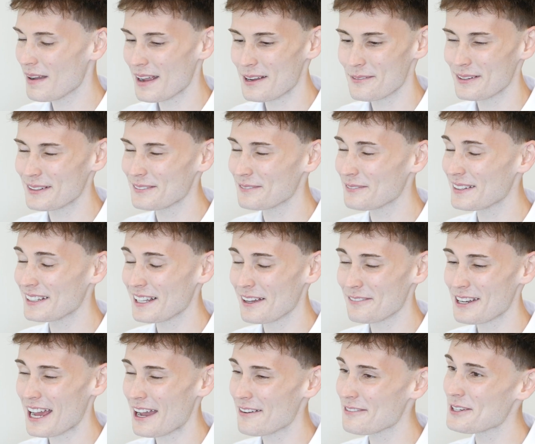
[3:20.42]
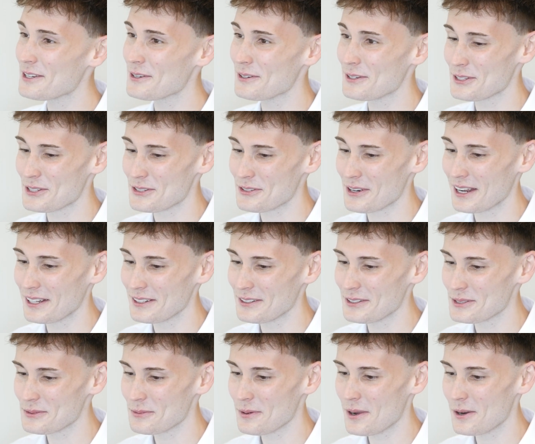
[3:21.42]
mate, we loved having you in Australia
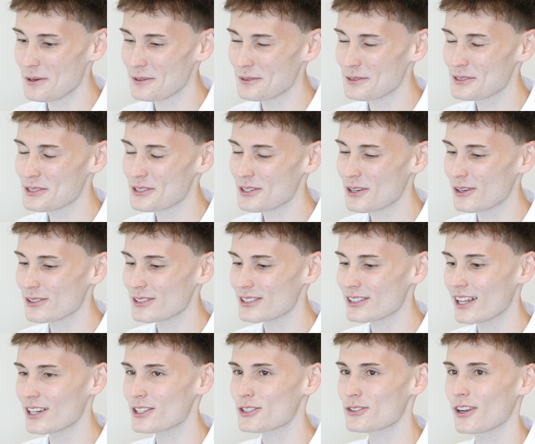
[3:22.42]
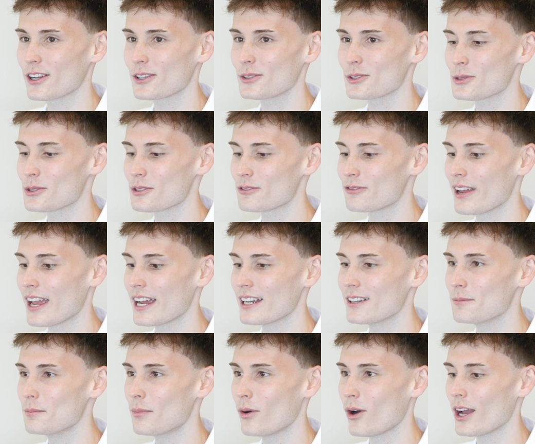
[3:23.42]
as well. Scott, Delux Rentals was
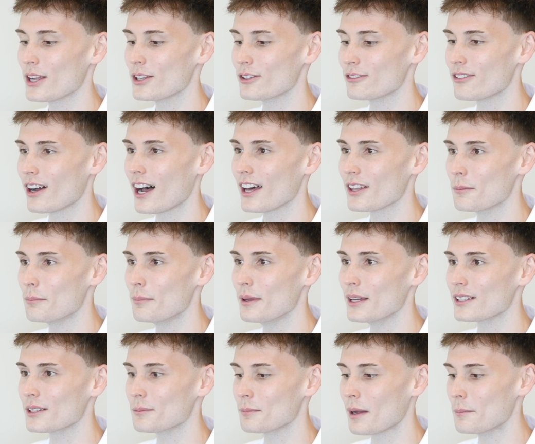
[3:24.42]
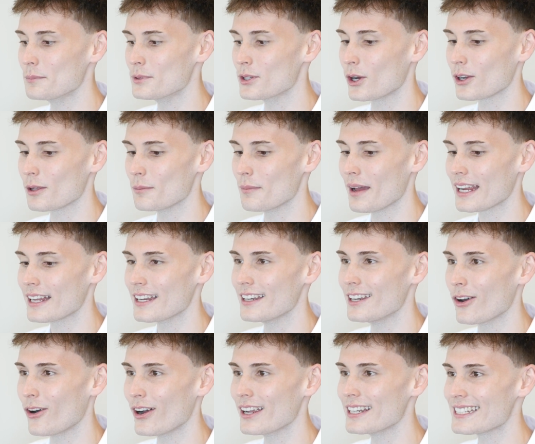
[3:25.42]
founded by your father Bill and mum Donna back in
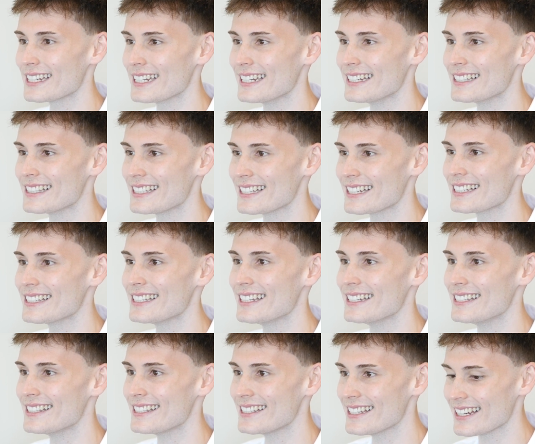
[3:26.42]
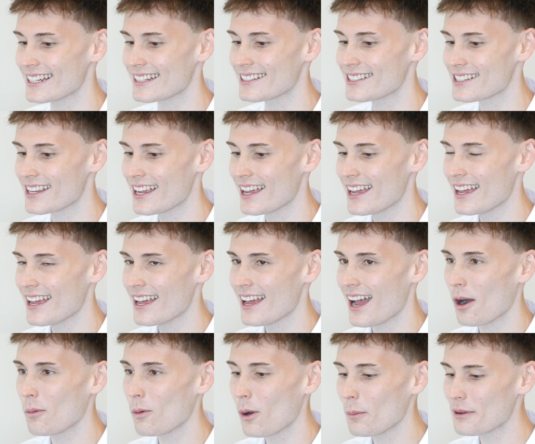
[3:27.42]
1966.
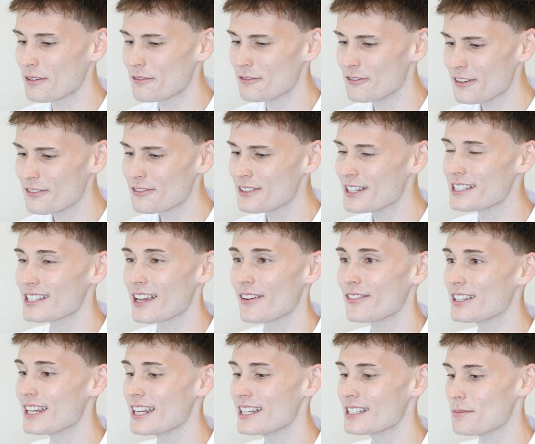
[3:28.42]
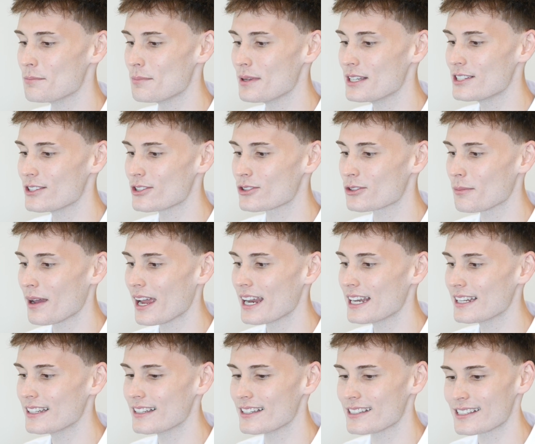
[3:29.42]
A whopping 57 years in business,
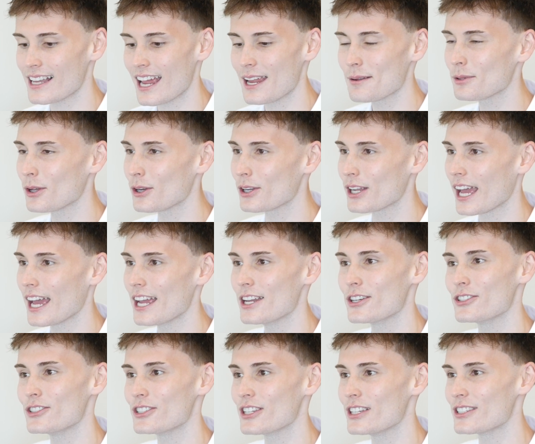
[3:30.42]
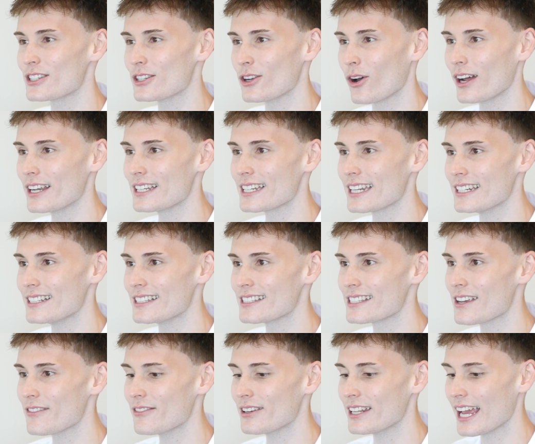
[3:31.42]
remaining in the same location since
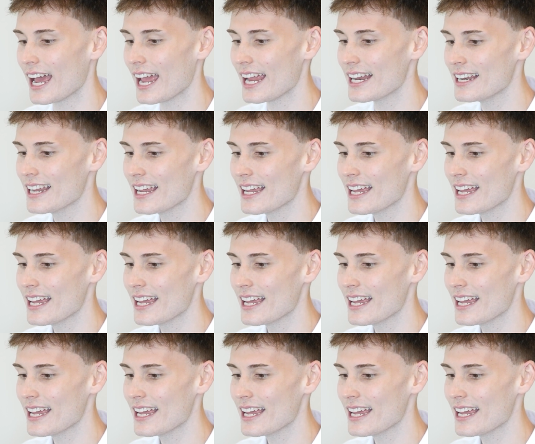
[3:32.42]
1978.